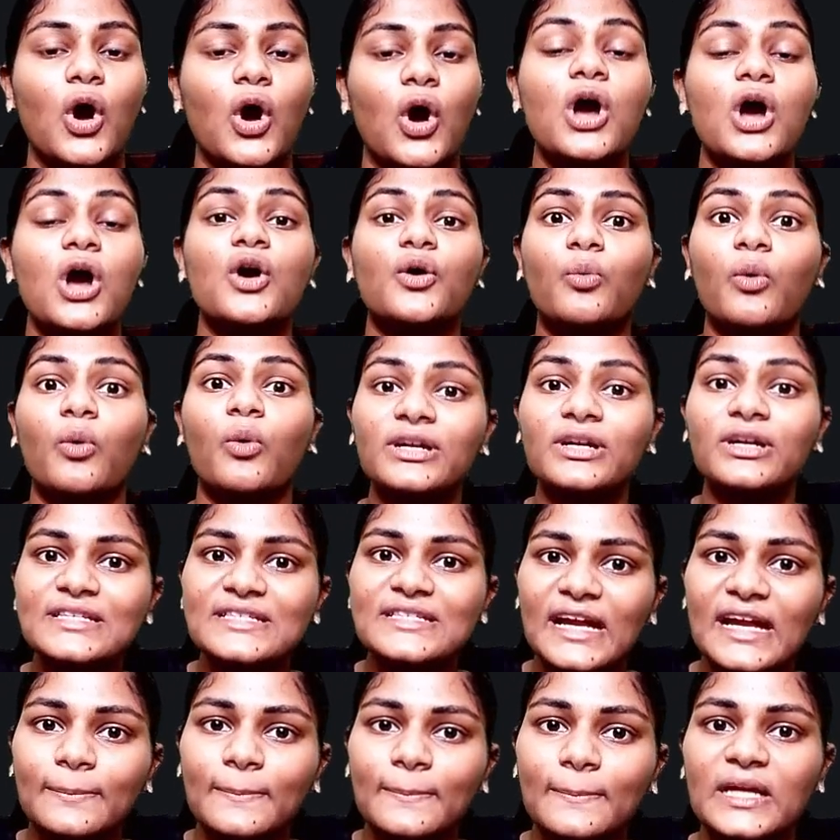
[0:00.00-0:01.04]
What does that
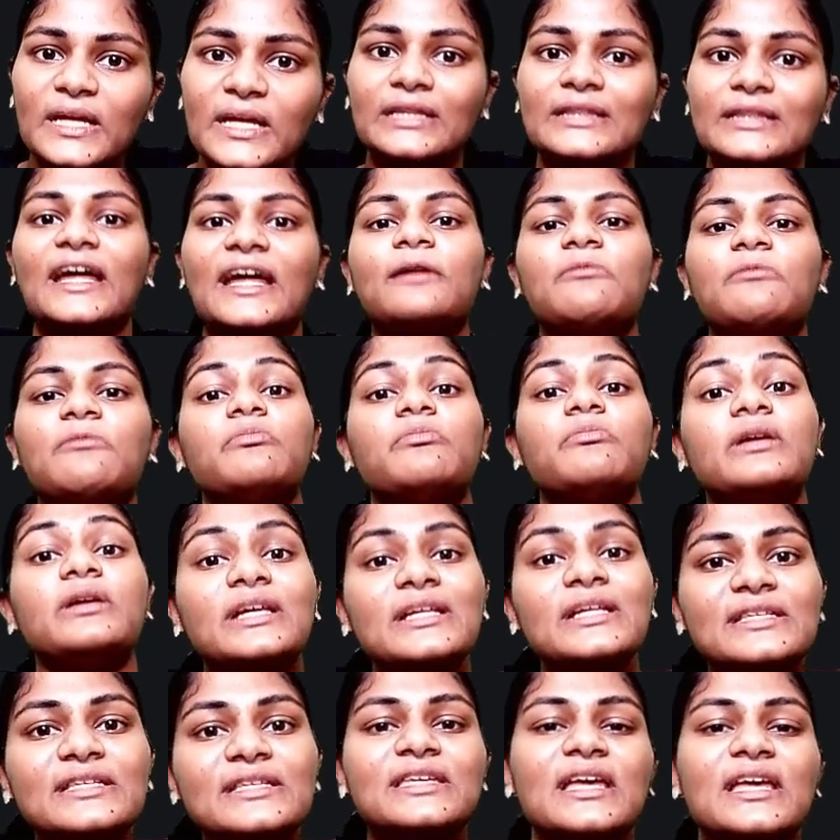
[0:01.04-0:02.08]
mean? That means
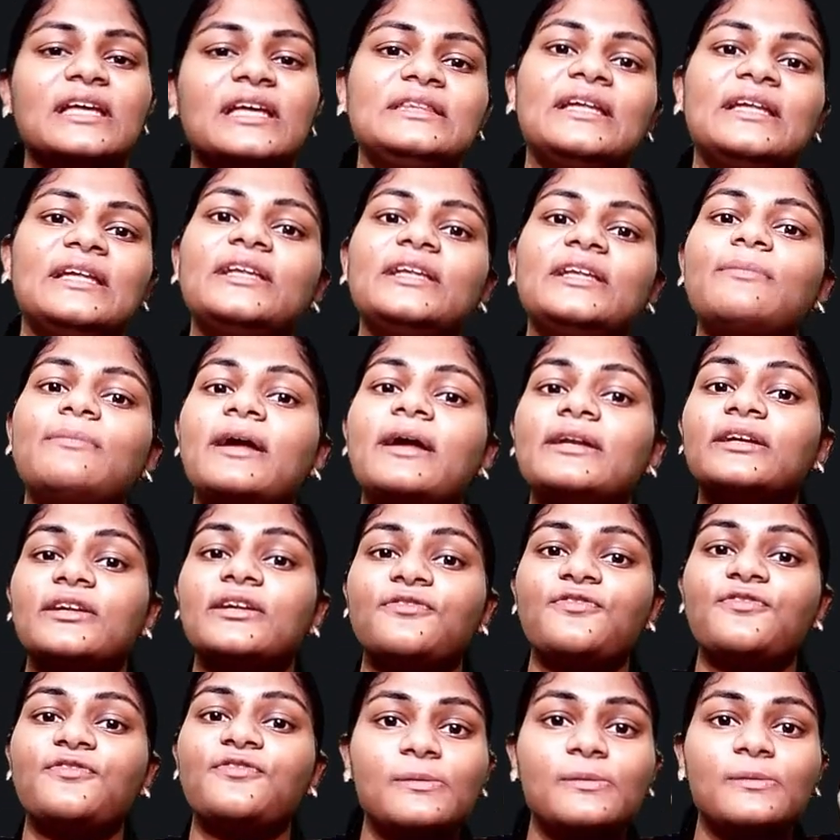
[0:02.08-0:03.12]
that the magnetic field
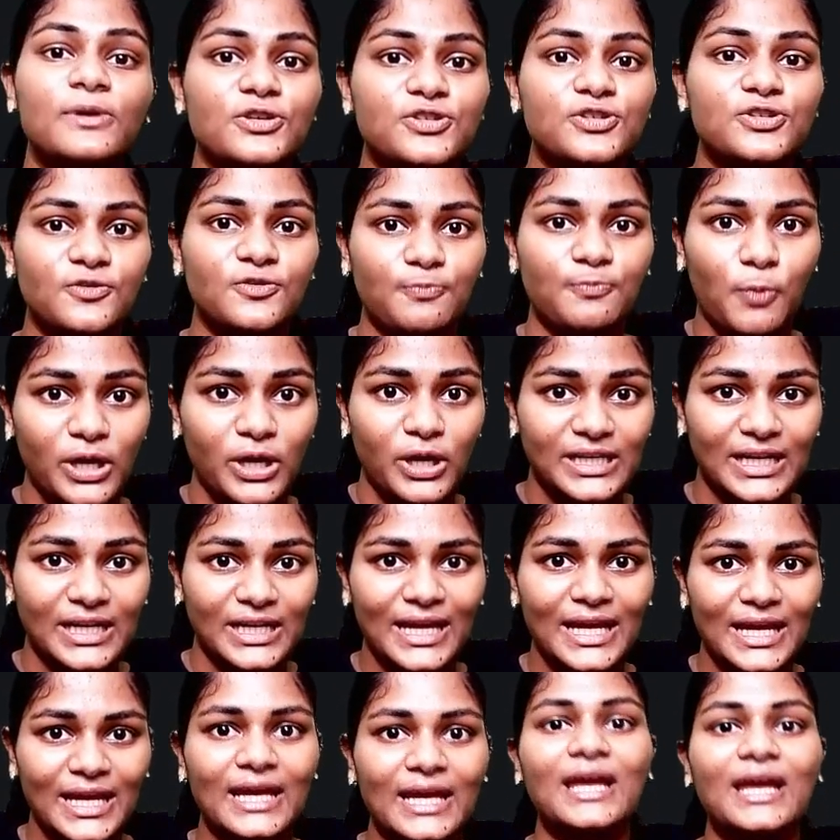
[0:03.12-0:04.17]
because of point
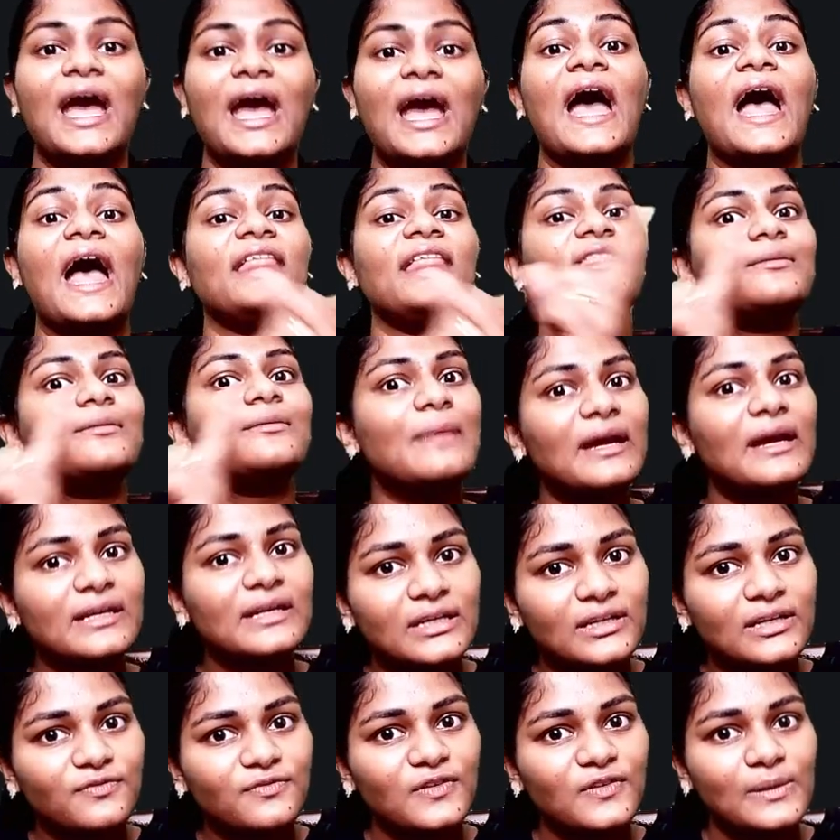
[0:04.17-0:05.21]
A and the magnetic
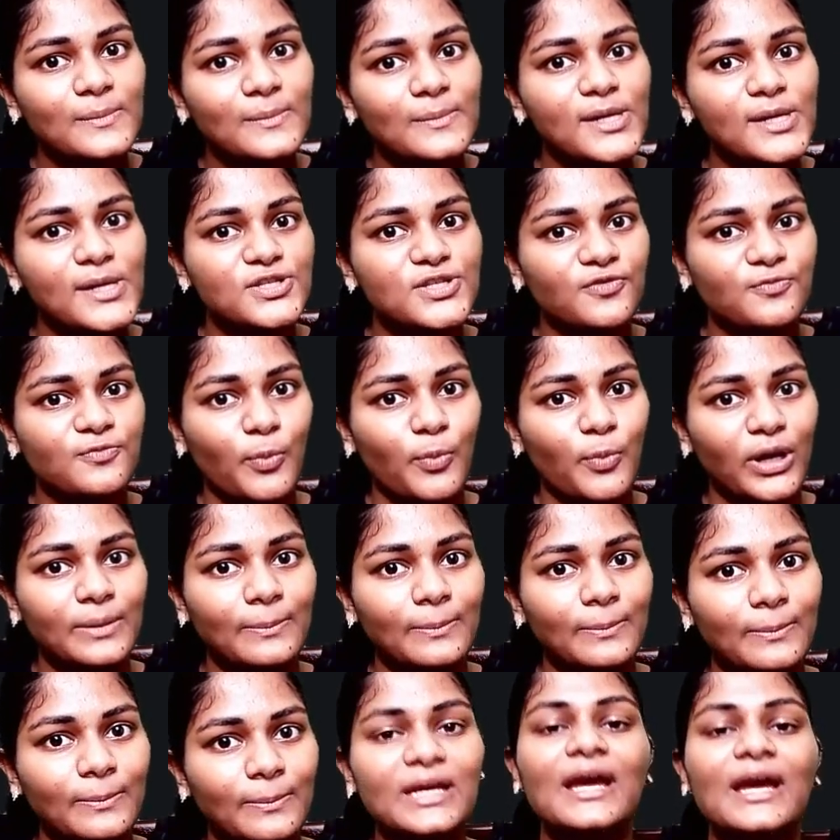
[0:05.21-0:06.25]
field because of point
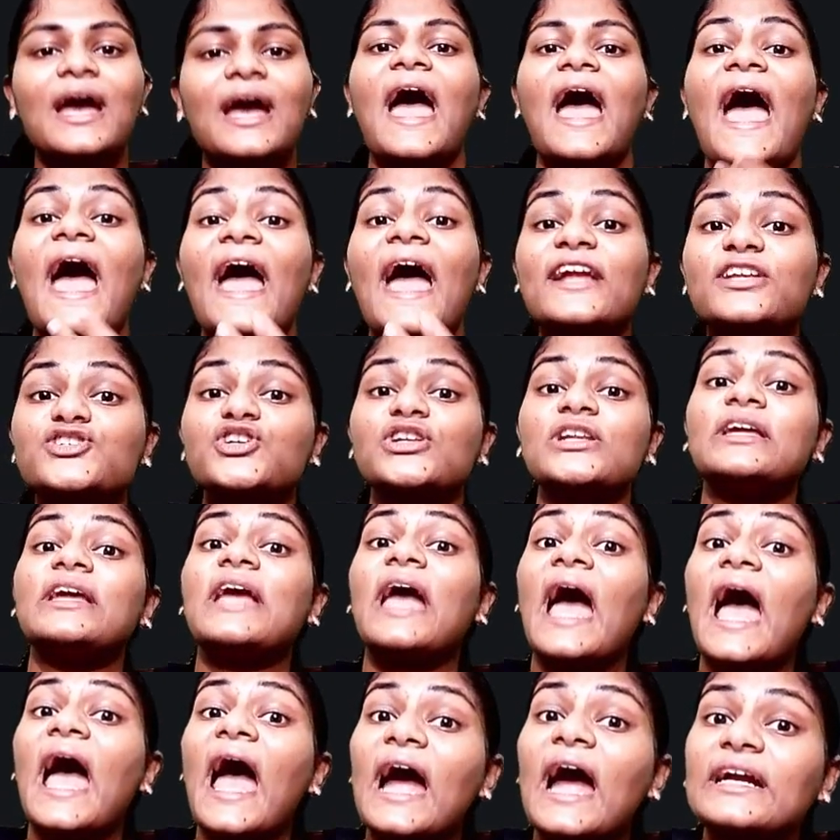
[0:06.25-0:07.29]
B actually
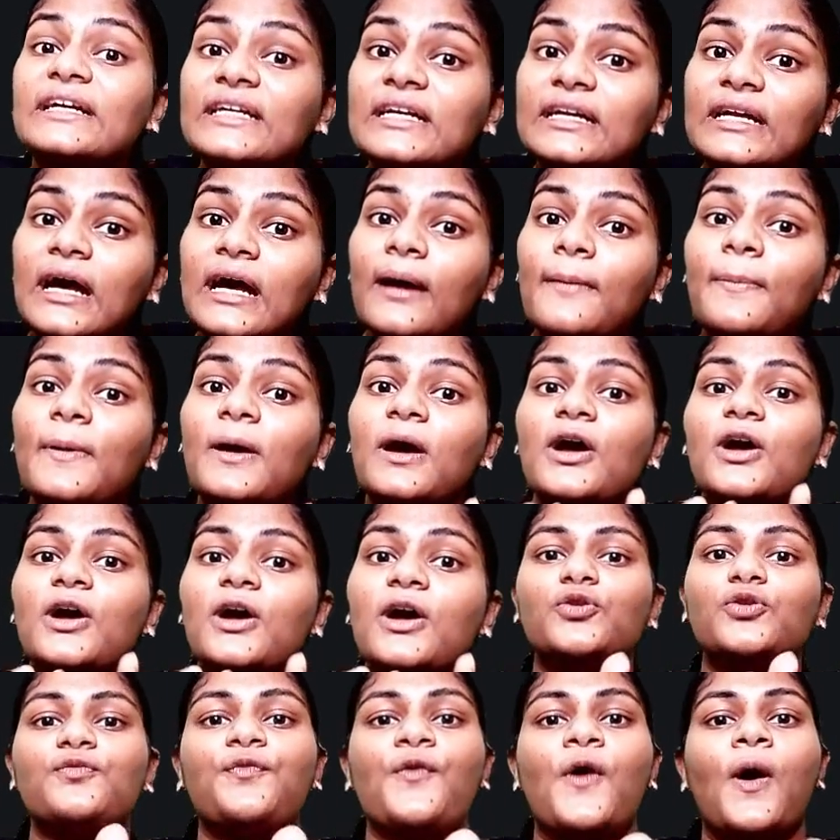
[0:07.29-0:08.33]
added up to
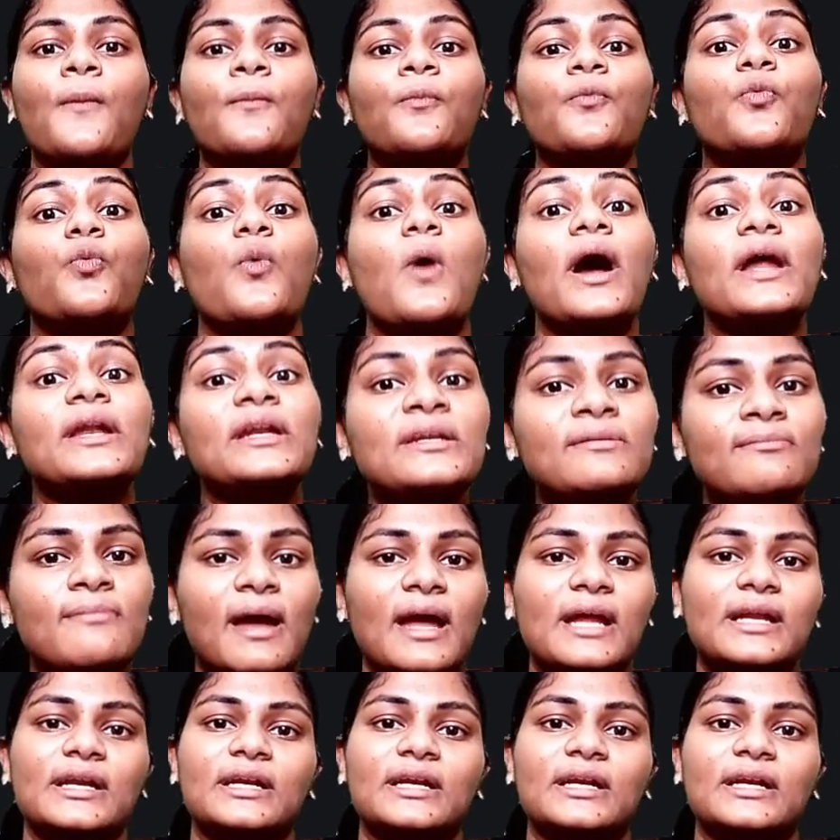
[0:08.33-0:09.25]
form one magnetic